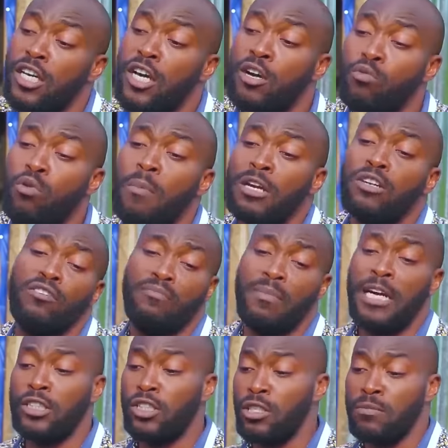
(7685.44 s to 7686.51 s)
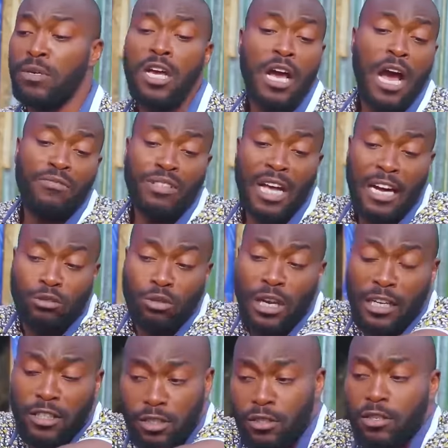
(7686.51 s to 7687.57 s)
the woman of my dream. After I do
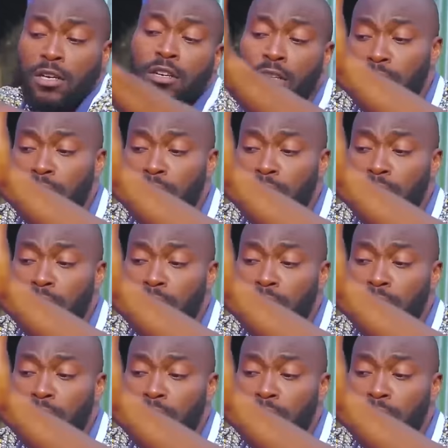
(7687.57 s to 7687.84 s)
that,